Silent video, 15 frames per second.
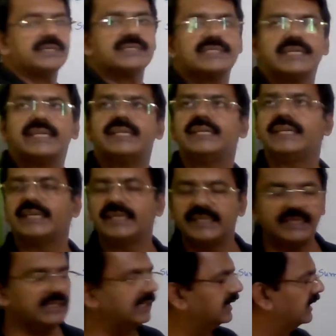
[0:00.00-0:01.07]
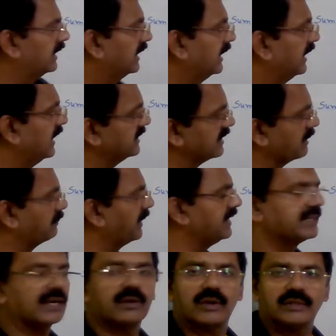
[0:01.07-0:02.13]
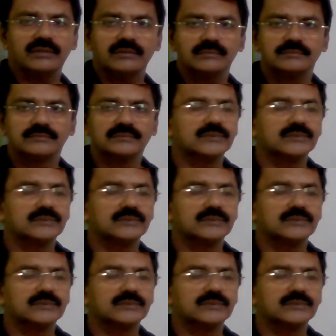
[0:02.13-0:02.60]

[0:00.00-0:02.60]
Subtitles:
C, D, E is a pentagon.